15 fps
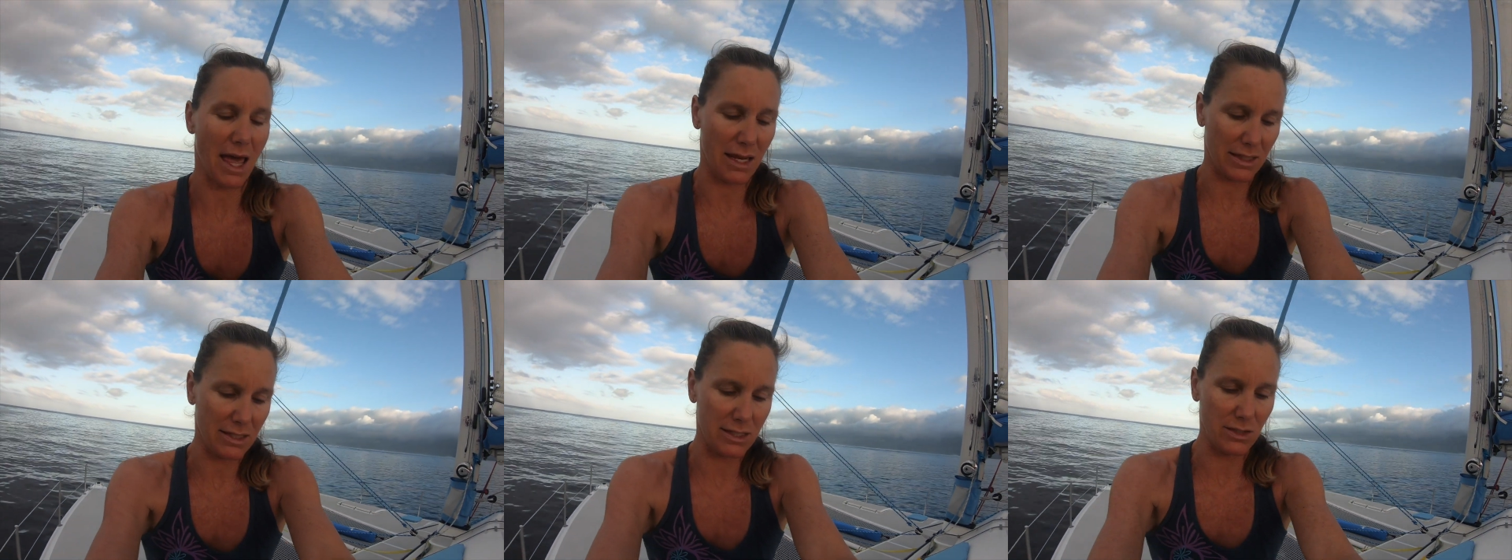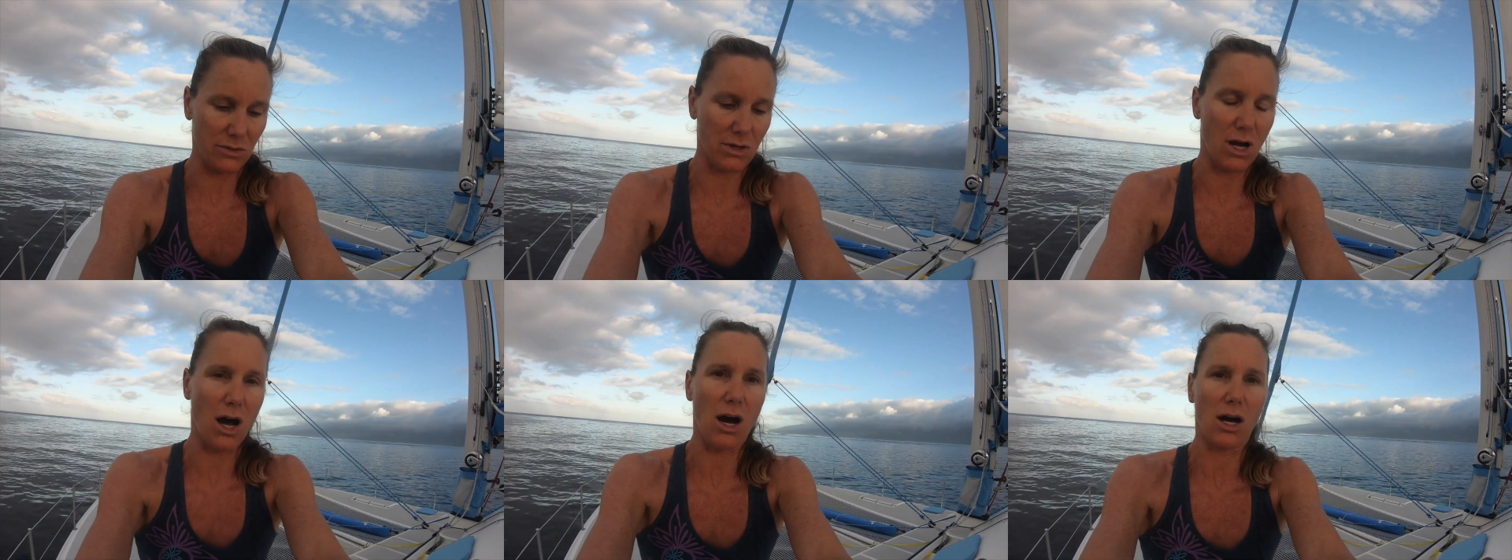and it
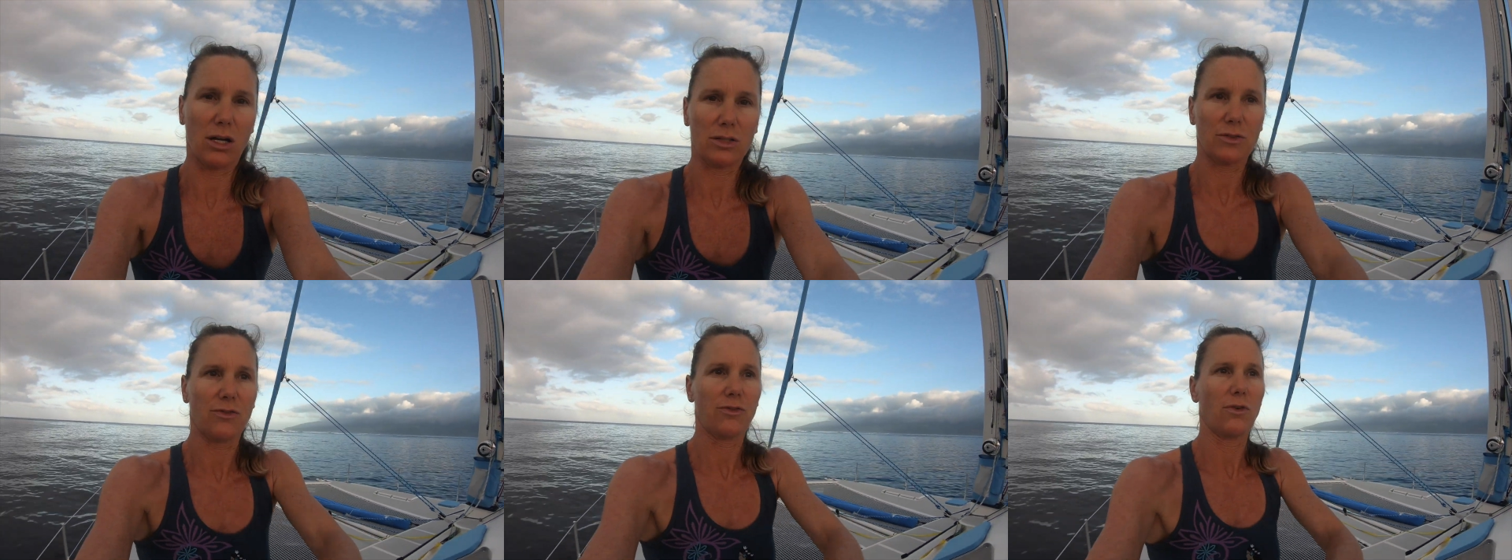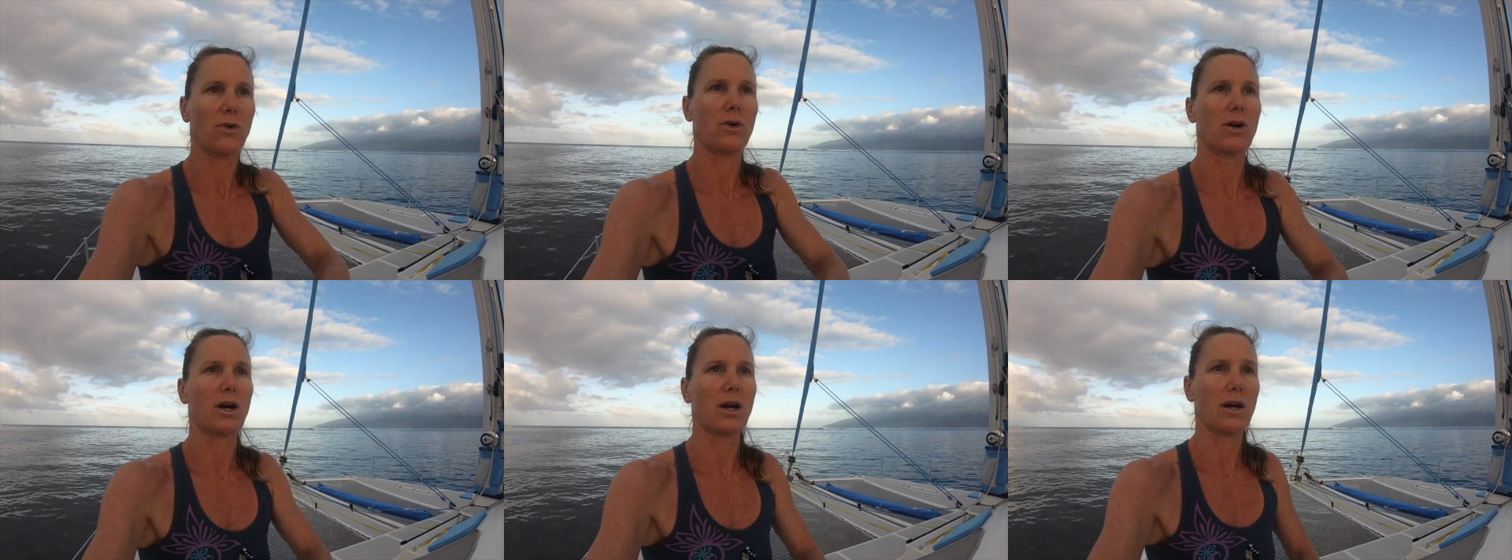still called
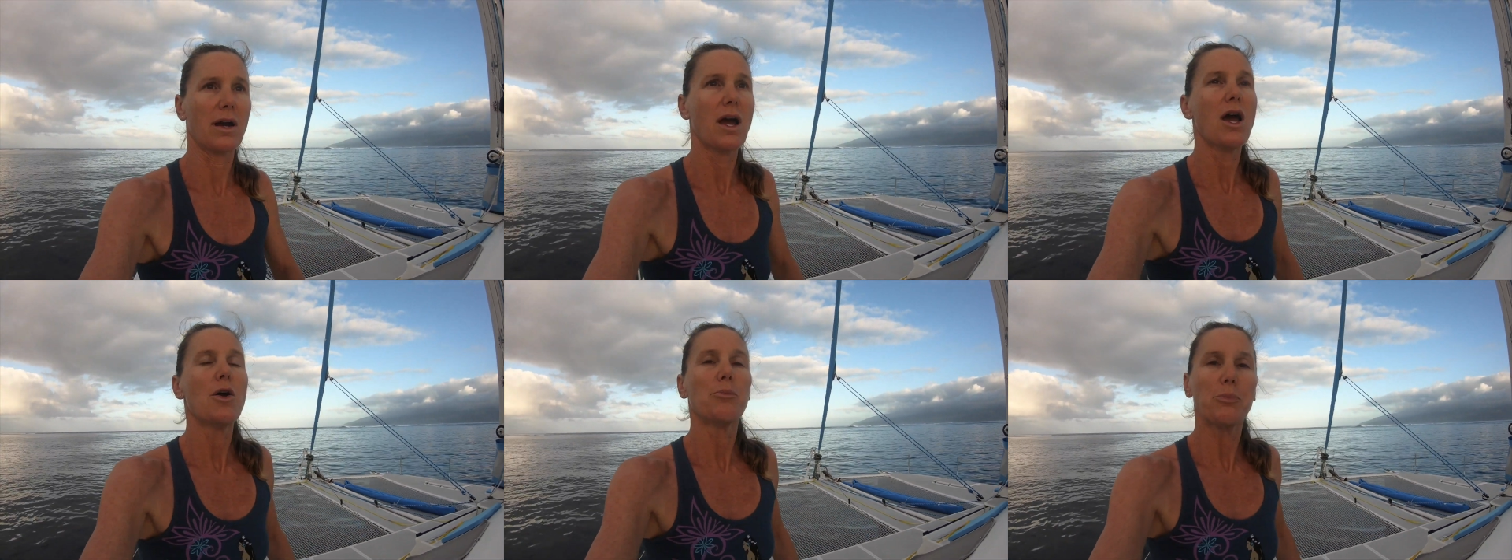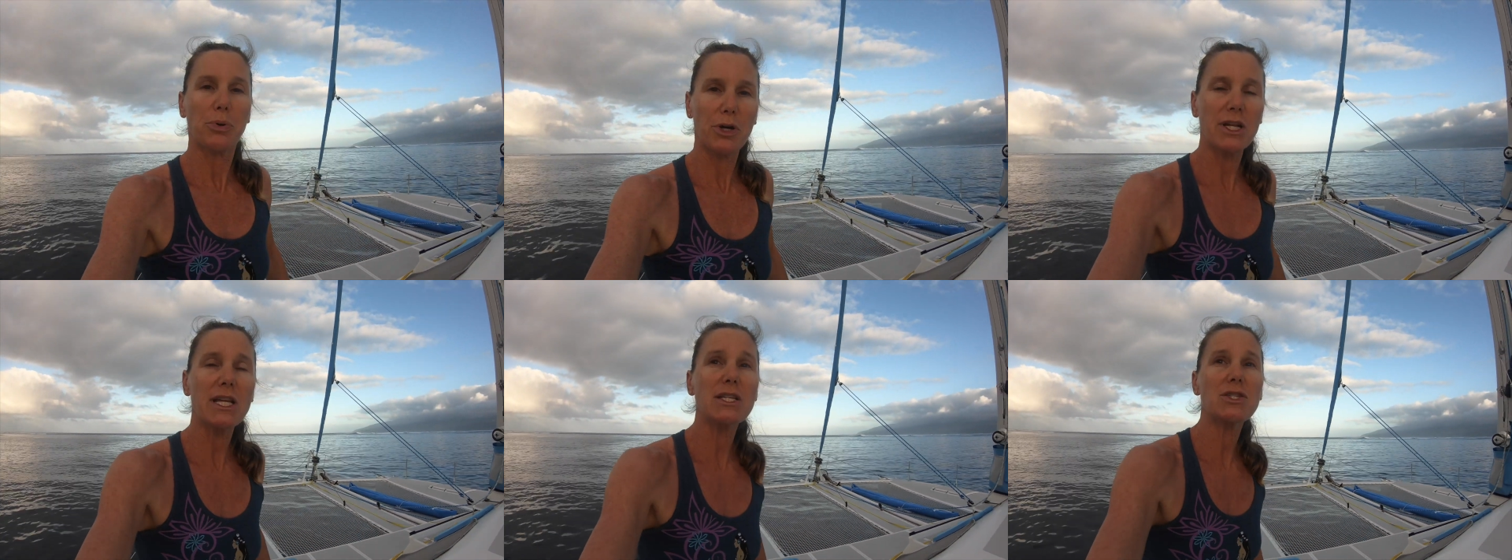for
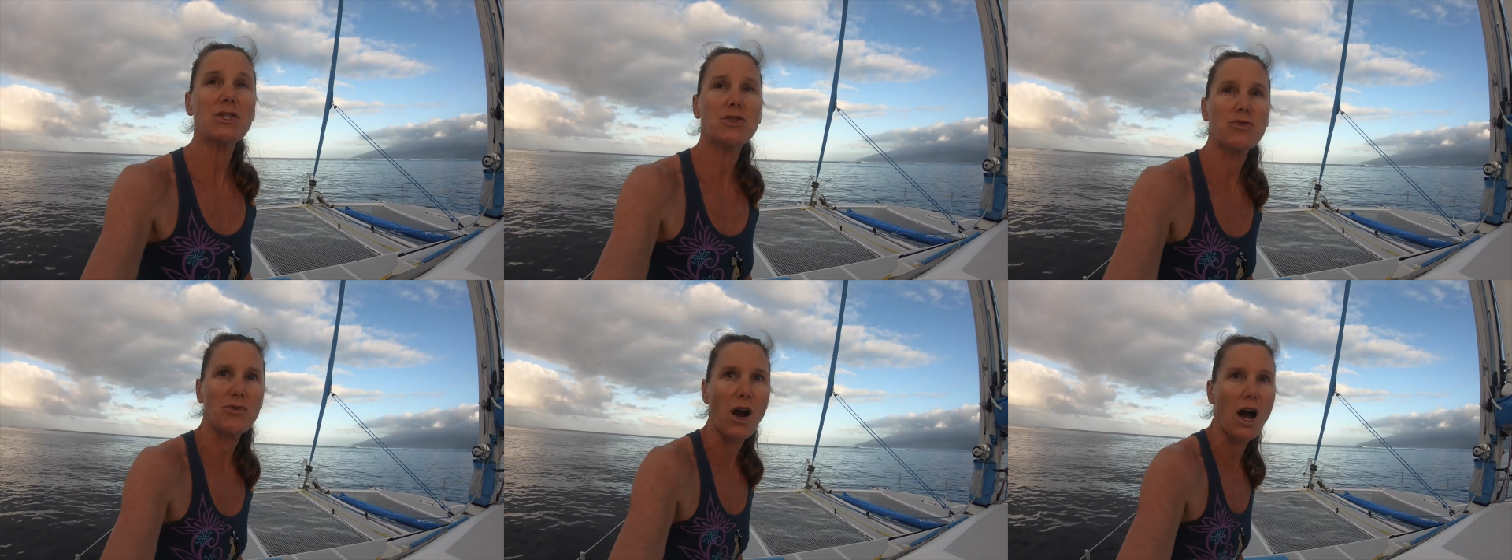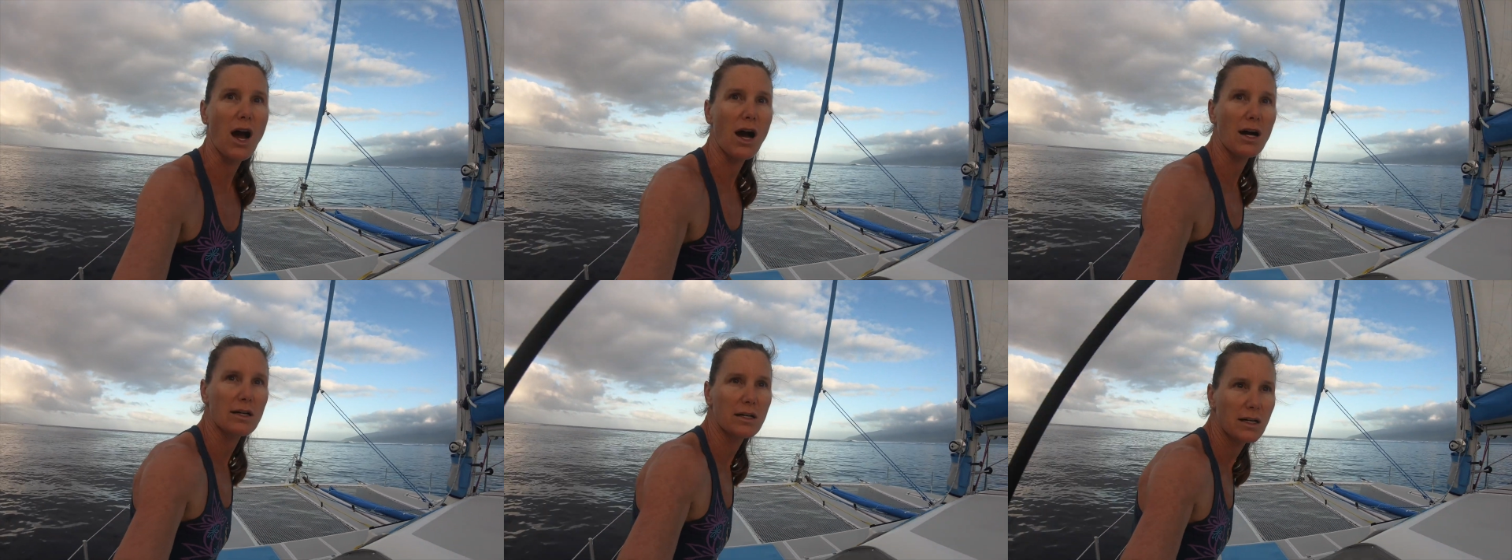pretty
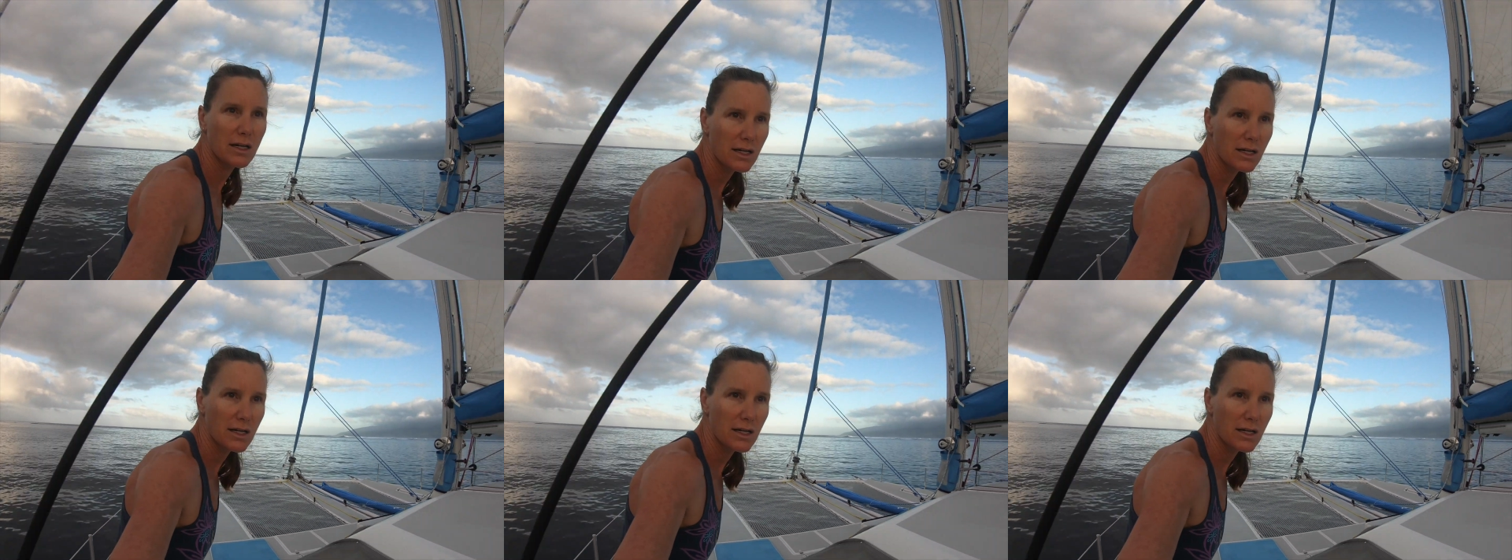strong